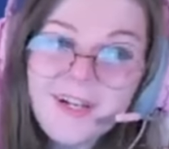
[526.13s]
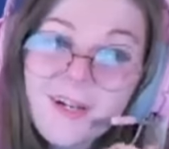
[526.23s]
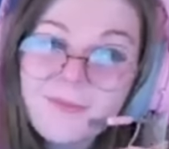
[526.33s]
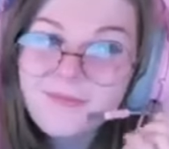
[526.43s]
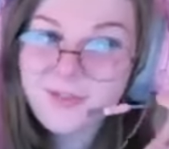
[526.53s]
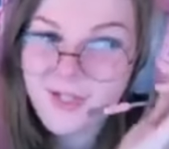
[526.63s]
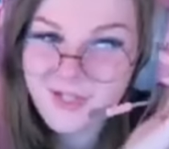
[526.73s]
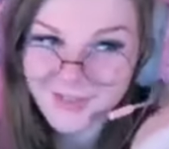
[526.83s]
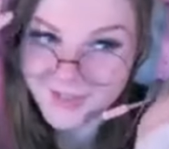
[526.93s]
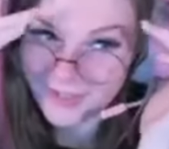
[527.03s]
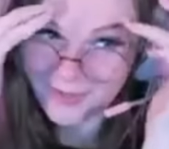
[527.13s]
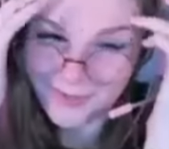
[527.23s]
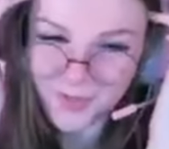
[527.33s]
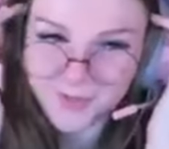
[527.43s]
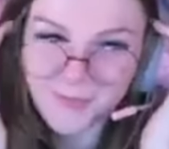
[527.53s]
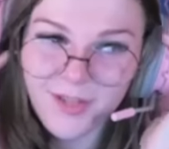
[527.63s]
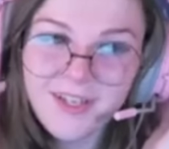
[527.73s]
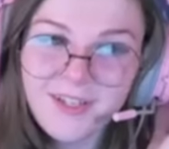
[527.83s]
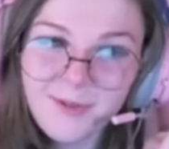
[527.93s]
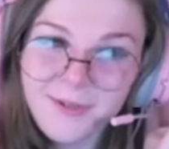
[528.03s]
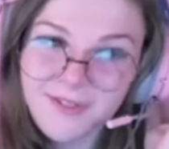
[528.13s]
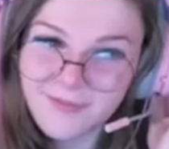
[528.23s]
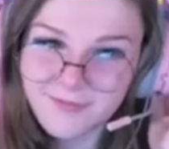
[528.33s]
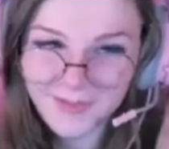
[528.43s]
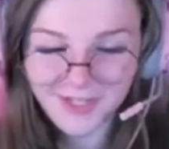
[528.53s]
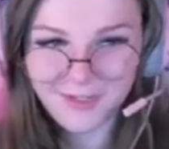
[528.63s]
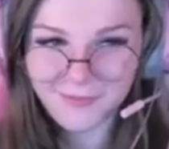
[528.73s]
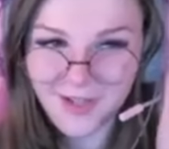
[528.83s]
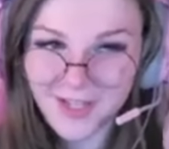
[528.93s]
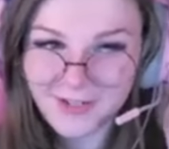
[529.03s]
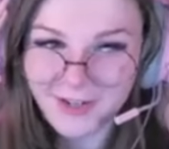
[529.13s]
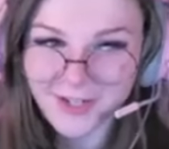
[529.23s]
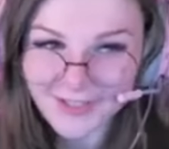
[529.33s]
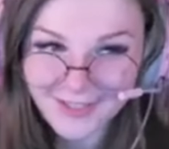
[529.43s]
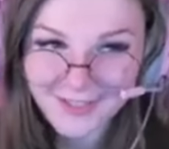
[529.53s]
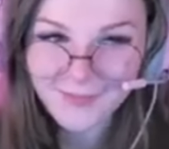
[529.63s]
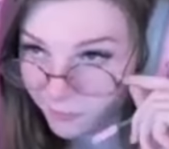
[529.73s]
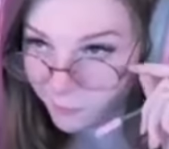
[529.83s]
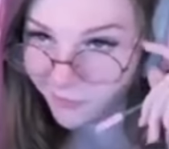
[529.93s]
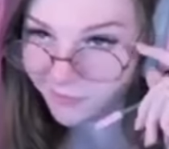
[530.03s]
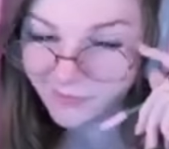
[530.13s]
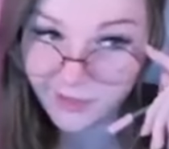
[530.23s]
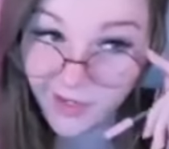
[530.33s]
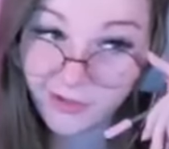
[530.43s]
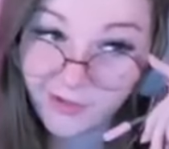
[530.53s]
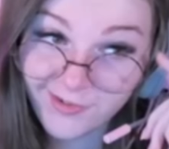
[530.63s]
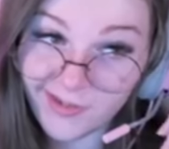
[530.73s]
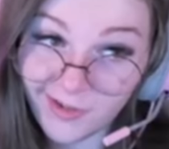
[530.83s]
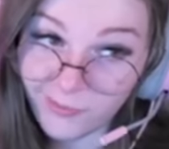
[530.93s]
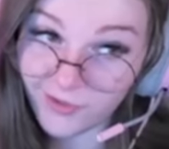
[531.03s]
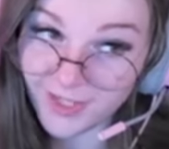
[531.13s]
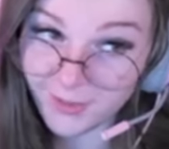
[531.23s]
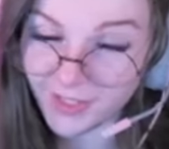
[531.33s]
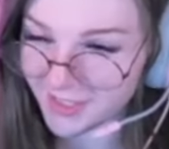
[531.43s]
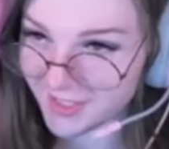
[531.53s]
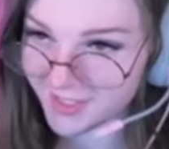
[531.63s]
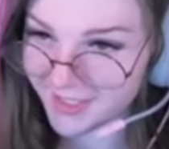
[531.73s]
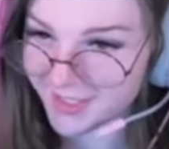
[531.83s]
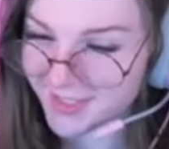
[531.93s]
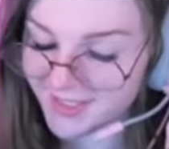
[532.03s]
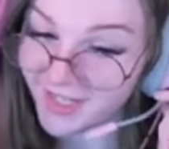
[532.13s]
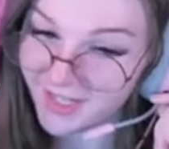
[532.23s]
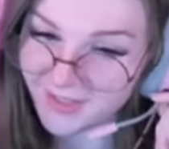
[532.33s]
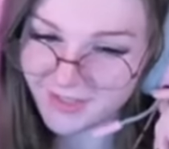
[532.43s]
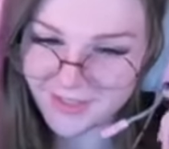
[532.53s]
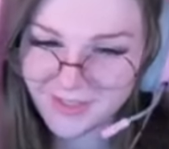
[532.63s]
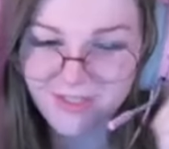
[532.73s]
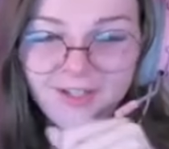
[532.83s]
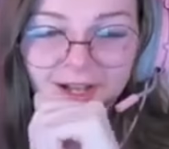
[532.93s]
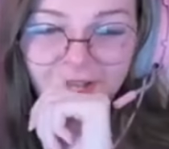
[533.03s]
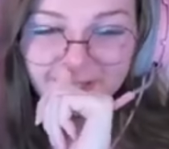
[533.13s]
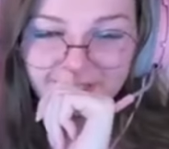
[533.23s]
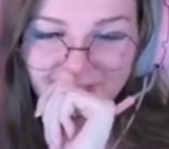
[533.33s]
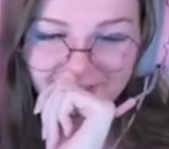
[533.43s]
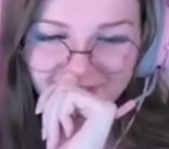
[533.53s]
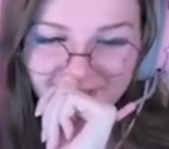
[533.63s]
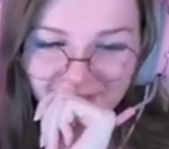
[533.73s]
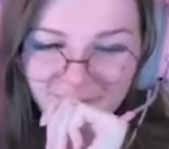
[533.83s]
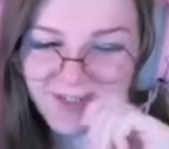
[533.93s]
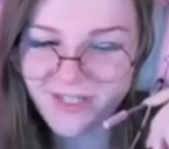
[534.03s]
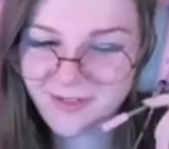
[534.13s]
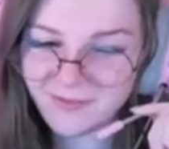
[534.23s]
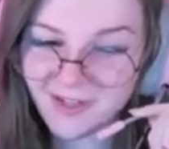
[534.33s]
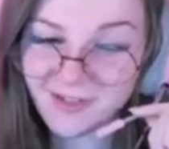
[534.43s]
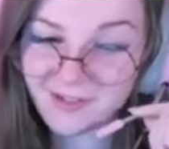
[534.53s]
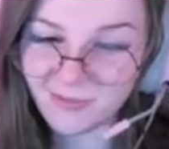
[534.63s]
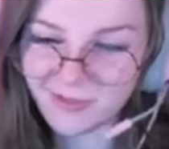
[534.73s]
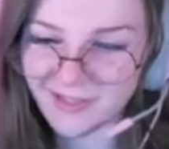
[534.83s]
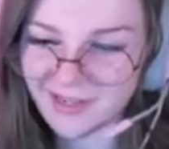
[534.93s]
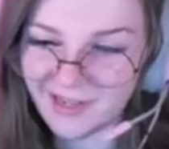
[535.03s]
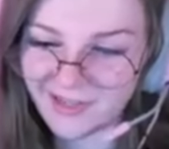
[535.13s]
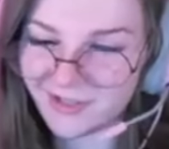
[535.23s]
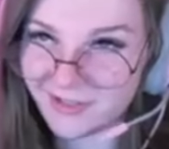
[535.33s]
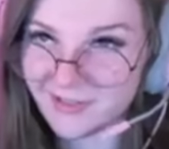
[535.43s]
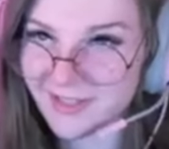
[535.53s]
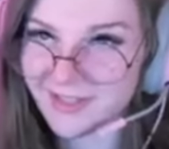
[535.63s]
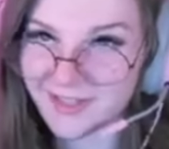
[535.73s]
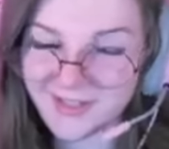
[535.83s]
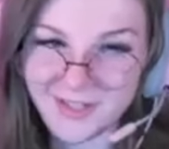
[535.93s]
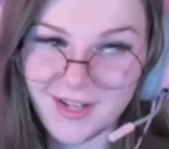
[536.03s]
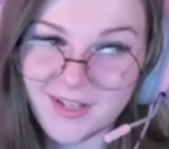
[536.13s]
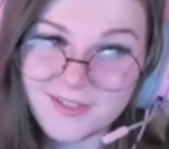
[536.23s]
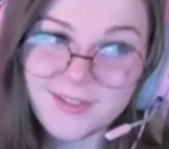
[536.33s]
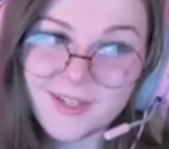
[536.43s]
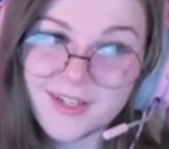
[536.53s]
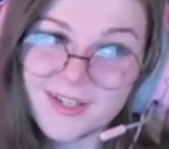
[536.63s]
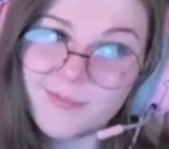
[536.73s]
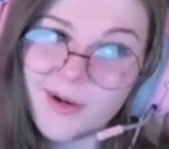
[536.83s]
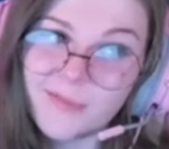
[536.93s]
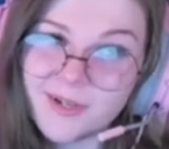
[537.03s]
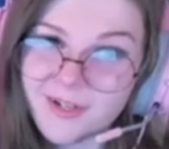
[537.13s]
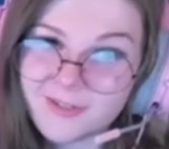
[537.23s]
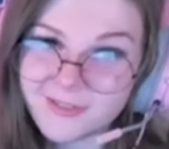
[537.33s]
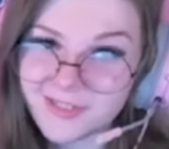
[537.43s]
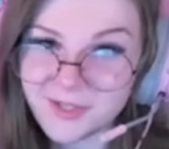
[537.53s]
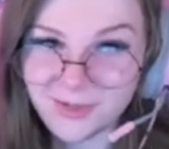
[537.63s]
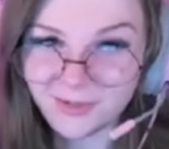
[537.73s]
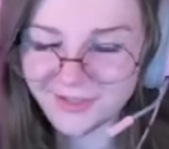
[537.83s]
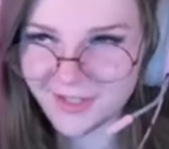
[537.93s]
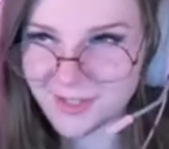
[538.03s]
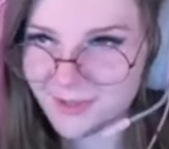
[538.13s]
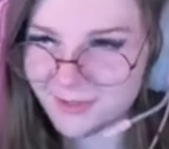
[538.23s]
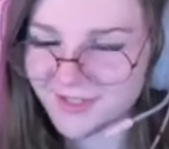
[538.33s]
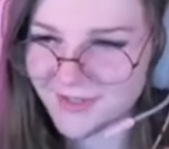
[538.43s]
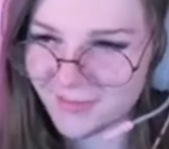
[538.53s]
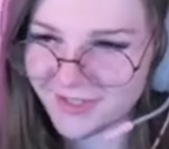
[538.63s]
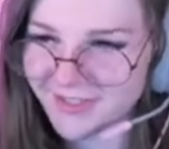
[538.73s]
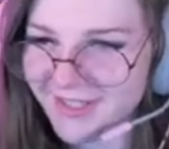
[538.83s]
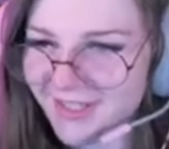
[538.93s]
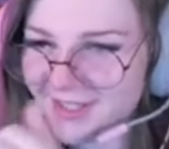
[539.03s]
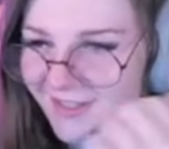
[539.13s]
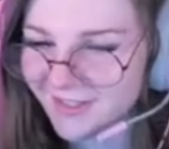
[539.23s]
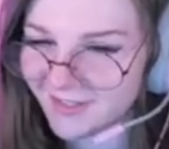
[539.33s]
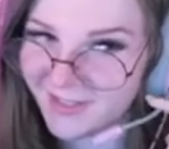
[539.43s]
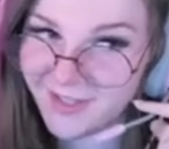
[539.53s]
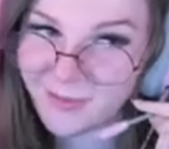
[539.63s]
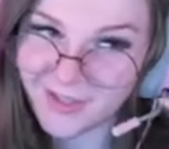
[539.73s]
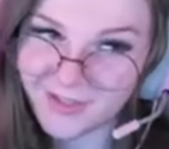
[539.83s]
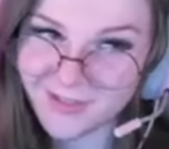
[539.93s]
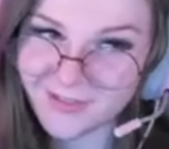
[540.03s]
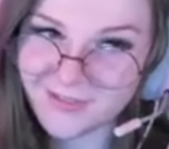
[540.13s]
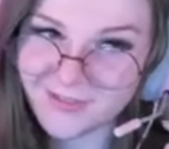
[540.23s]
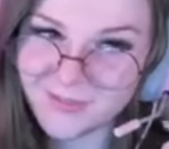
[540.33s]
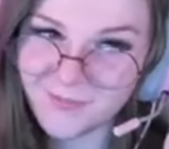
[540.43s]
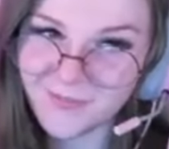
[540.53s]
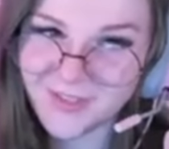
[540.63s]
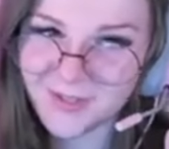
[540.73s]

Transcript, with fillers: um, just you know, just playing a little bit of uh, Valorant. Well, I couldn't. I really wanted this like skin, uh, this this knife skin on Valorant, but like I couldn't get it because I had to like buy my own Discord Nitro this month. Like anyway, oh, that... fucking